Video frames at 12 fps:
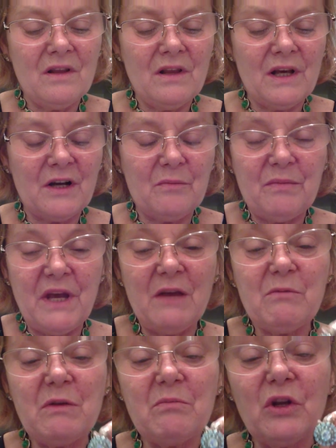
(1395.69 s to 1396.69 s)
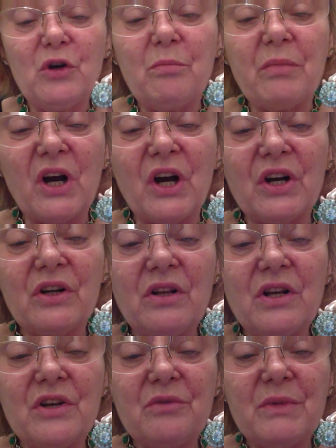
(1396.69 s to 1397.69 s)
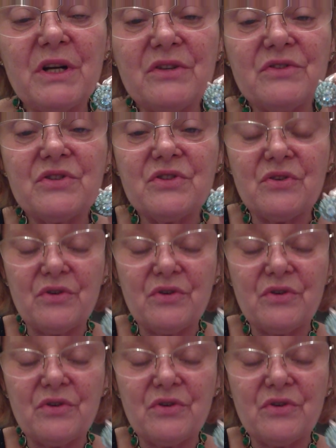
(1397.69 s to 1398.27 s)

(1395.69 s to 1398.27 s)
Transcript: like a baby blue pearl almost,